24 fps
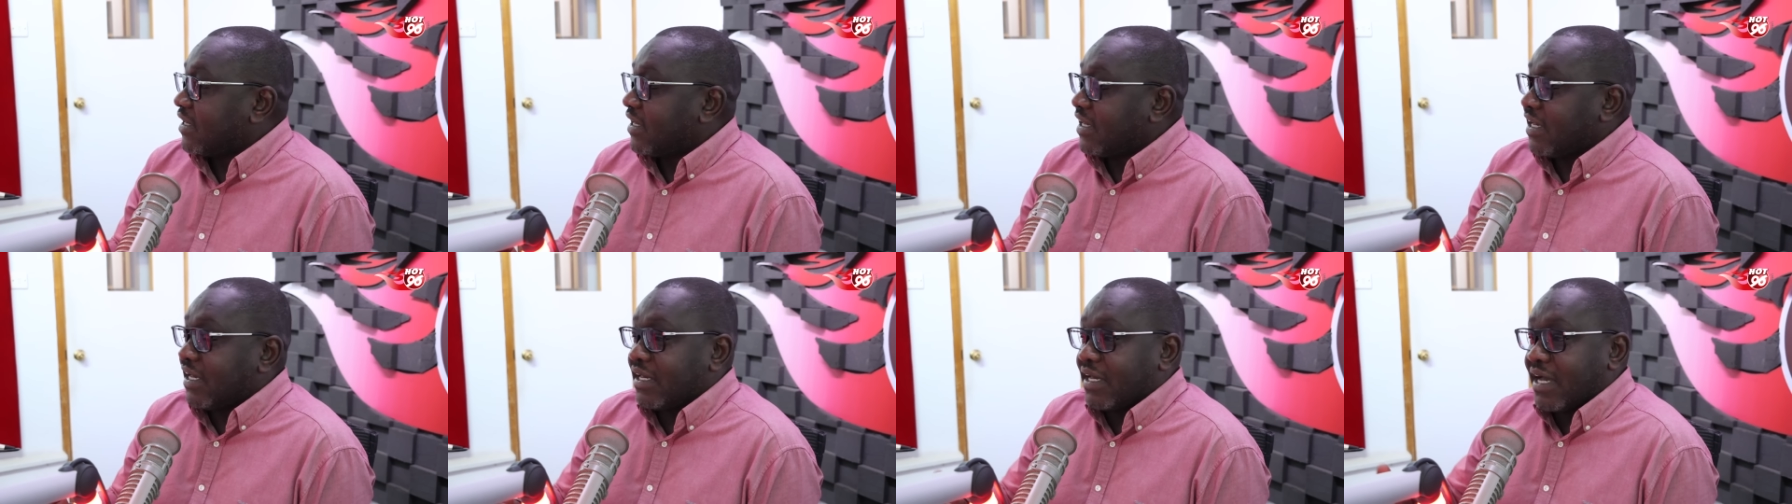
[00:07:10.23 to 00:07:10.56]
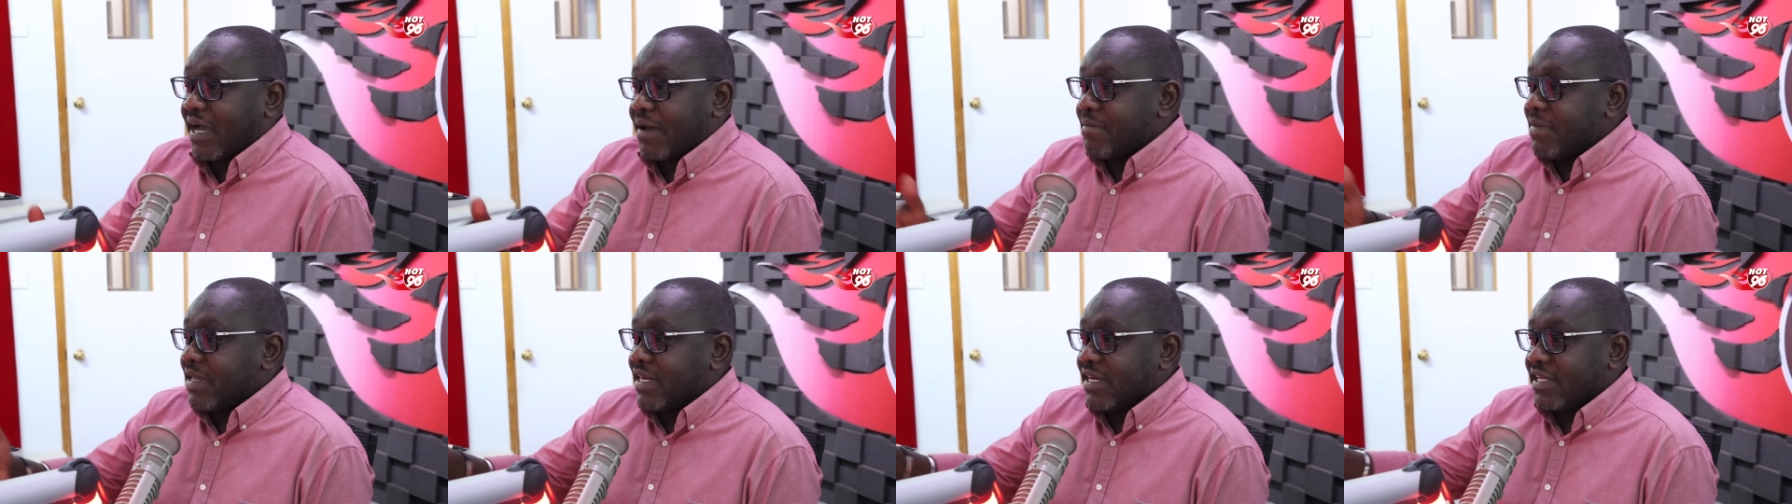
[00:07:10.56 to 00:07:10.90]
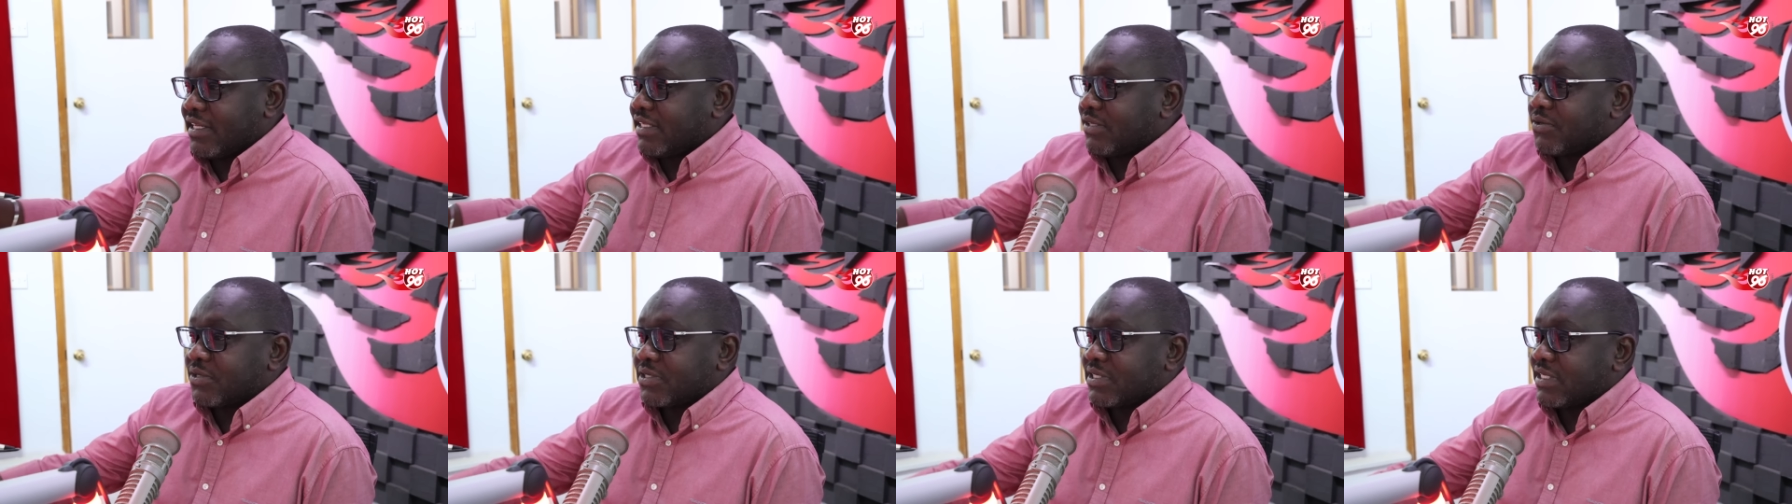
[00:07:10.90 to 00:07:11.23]
Eh, I mean,
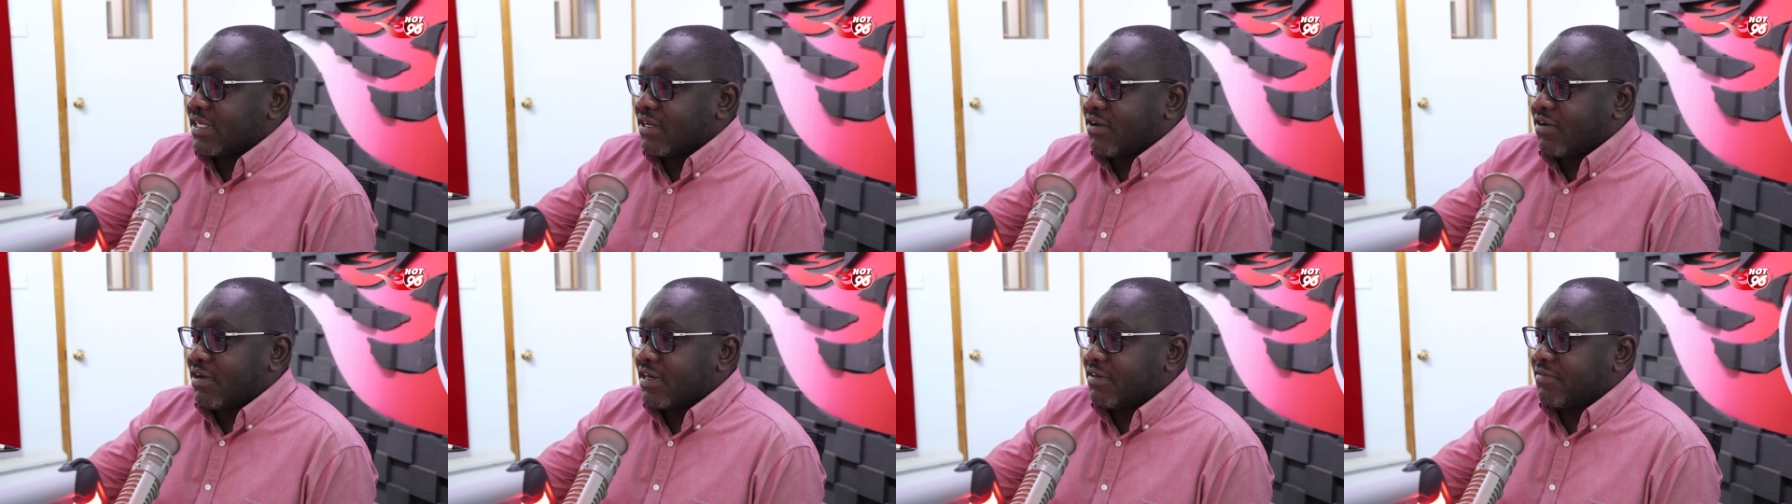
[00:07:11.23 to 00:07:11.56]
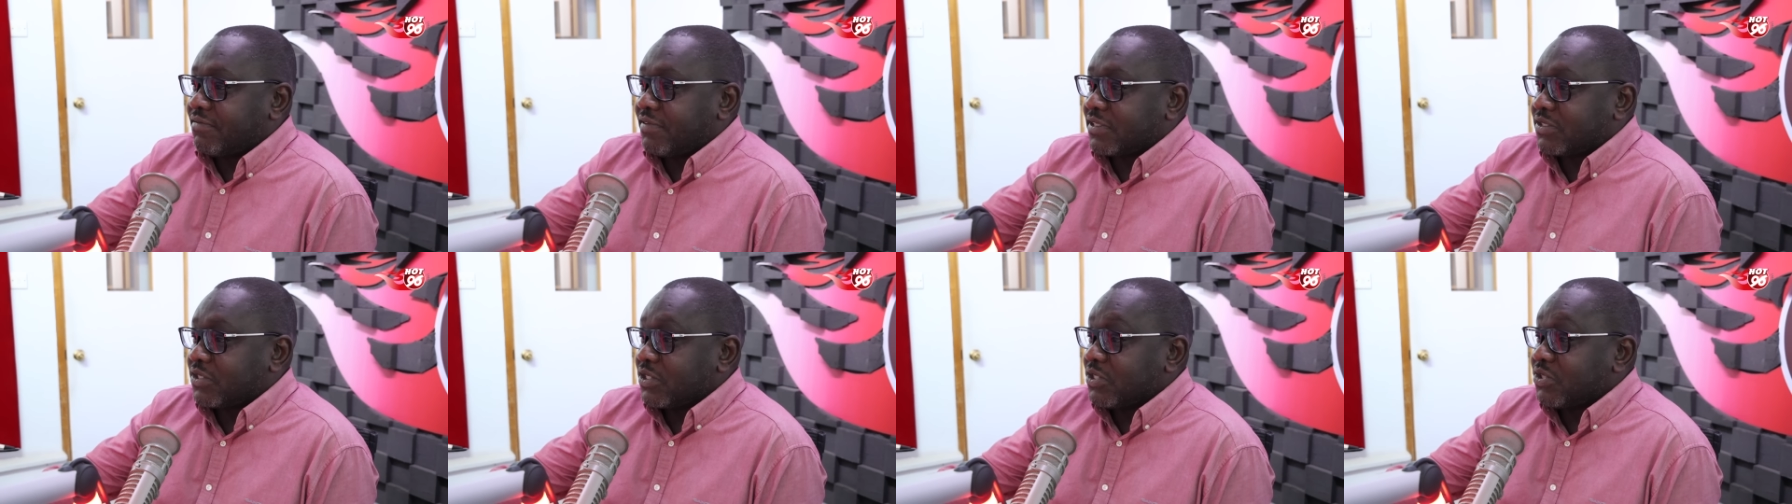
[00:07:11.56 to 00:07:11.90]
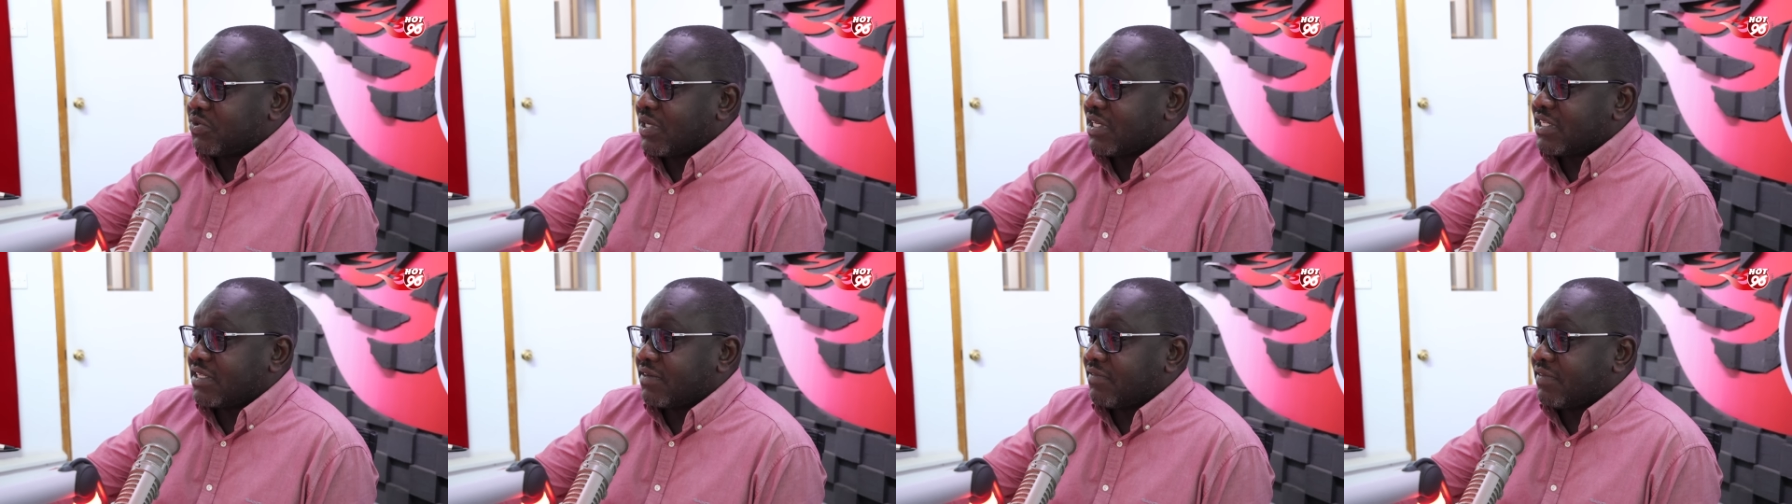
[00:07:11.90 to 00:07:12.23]
it was in our manifesto in
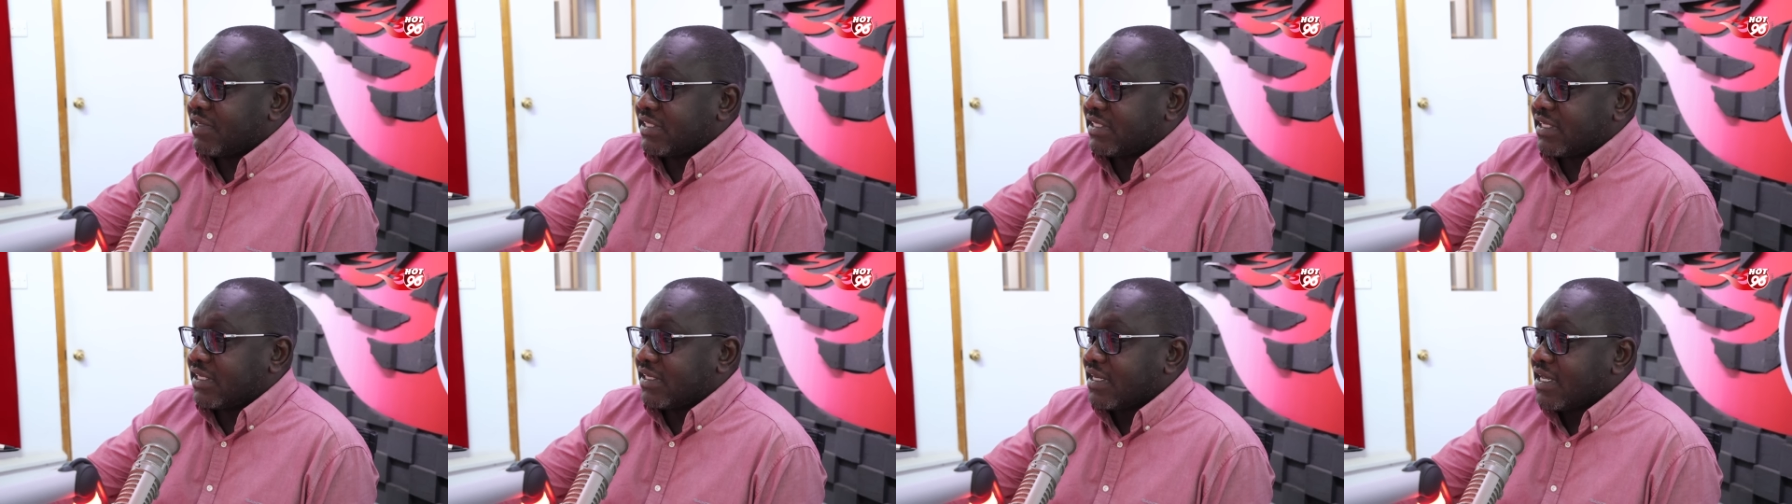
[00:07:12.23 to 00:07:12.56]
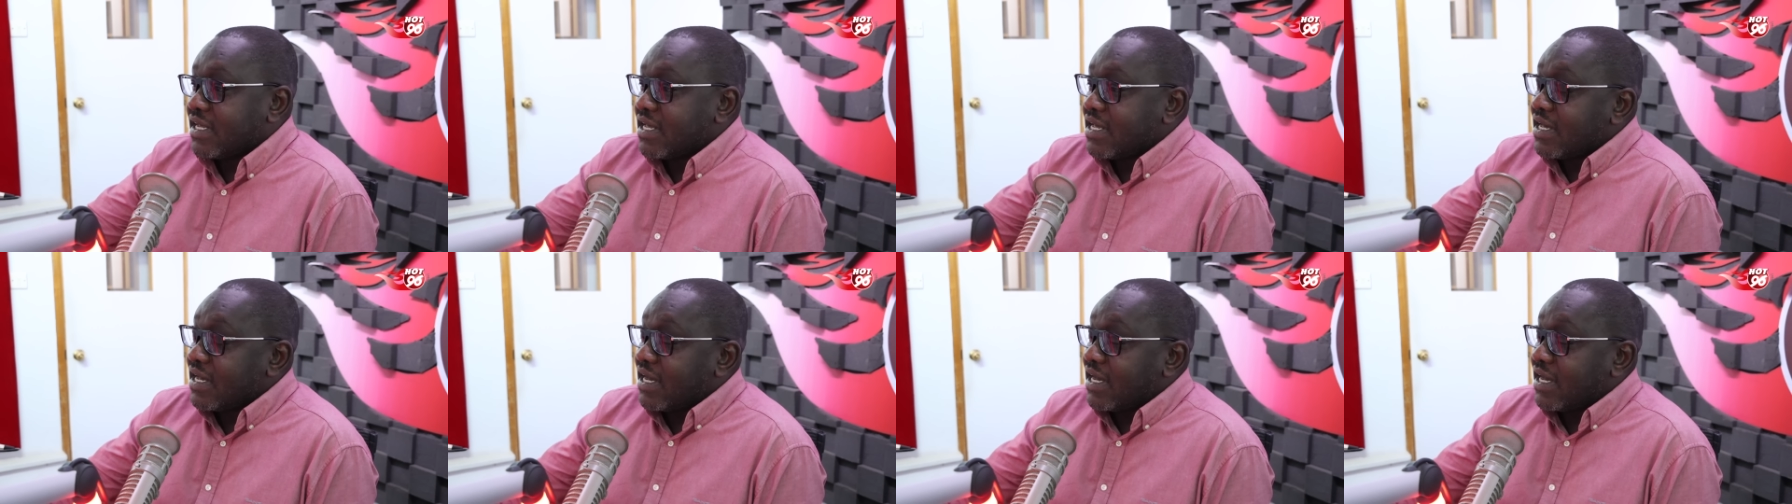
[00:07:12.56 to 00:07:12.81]
2017.